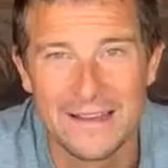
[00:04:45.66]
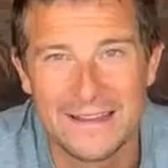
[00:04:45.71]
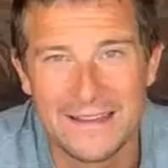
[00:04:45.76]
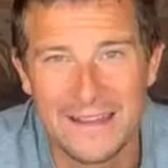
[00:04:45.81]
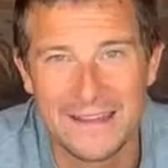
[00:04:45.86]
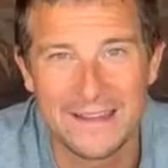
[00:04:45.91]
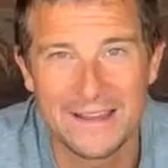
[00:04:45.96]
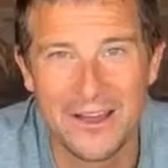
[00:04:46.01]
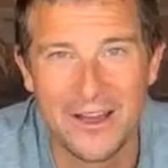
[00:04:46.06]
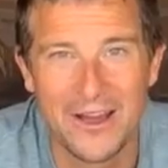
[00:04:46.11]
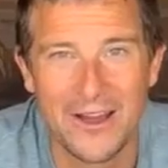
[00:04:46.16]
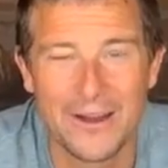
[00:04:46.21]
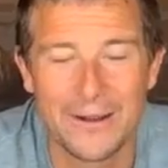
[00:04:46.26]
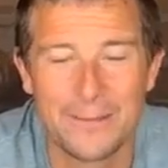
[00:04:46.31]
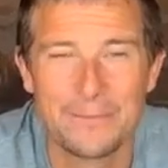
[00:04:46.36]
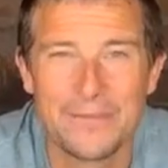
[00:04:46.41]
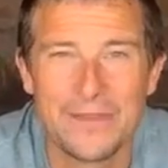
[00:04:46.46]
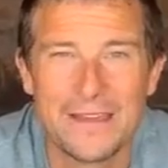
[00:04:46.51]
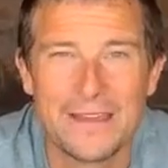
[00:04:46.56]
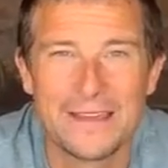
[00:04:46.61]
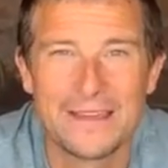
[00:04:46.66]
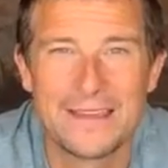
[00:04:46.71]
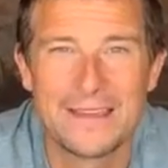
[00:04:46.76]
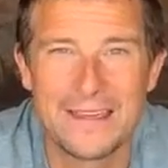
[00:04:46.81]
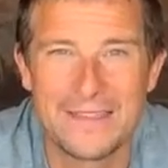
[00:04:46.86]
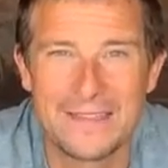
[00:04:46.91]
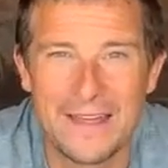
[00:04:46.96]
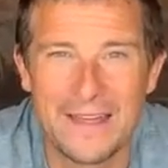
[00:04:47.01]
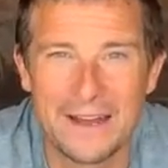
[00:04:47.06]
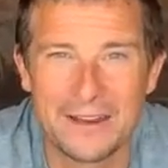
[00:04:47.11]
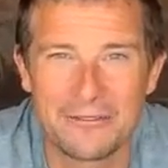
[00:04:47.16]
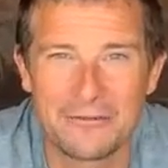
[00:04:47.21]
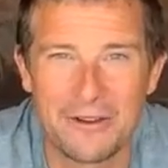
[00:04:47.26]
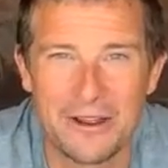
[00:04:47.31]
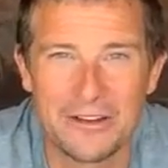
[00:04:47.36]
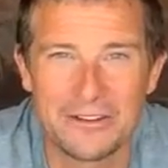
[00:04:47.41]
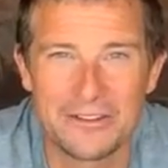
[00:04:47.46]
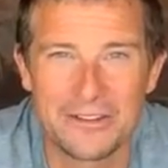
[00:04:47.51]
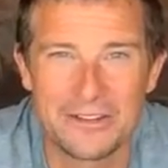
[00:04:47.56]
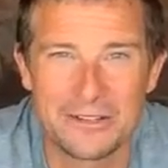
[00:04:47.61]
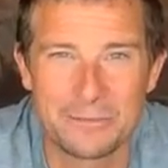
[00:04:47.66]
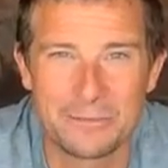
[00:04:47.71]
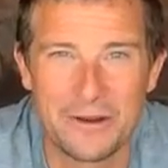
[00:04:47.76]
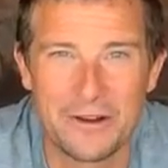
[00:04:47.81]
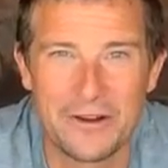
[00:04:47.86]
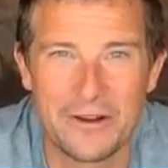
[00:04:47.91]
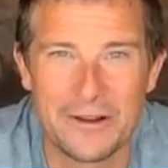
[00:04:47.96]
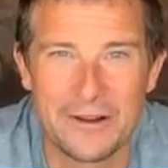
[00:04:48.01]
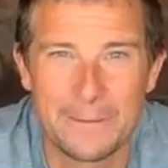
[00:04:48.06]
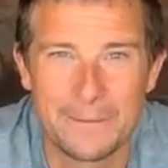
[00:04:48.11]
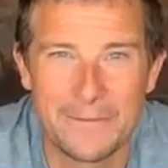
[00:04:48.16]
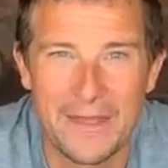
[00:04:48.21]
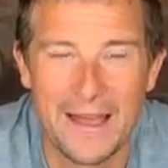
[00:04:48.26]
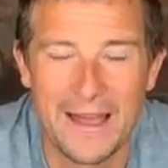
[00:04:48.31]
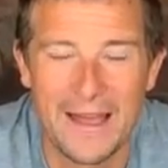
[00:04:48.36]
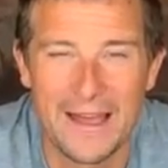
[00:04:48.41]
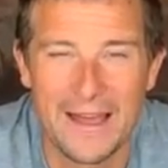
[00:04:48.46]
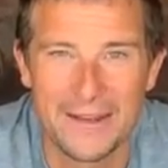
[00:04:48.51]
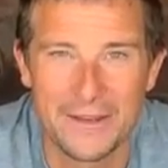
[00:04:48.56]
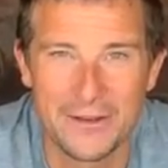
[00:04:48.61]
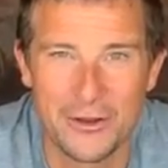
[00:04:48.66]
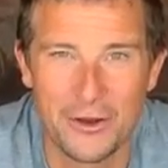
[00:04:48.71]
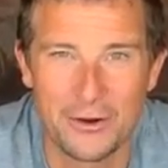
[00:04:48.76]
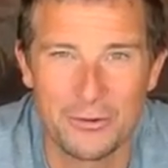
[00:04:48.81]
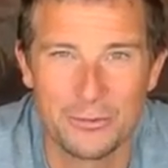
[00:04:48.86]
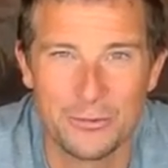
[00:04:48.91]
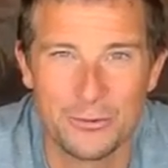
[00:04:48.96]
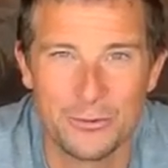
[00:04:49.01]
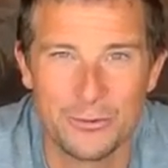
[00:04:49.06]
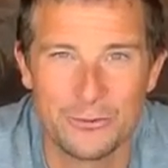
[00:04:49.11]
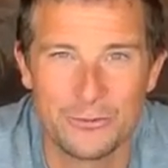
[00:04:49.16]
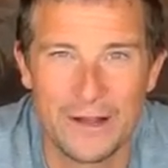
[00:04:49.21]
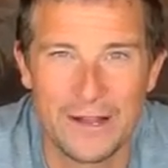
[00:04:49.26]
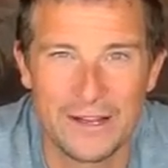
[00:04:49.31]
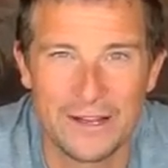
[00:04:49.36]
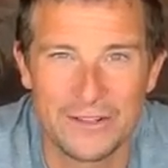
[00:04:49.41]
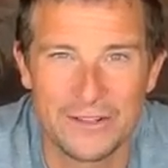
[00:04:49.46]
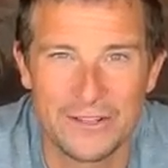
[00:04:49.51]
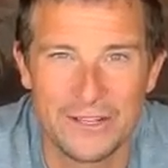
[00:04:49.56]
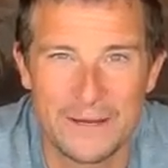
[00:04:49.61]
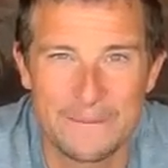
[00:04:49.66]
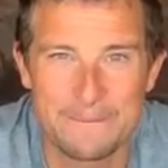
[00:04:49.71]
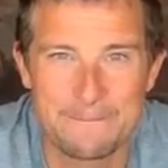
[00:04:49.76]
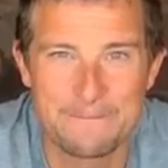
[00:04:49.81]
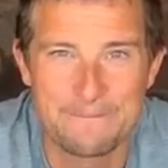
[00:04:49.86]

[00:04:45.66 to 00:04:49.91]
Keep going, keep that adventure spirit, and yongbo fan ji.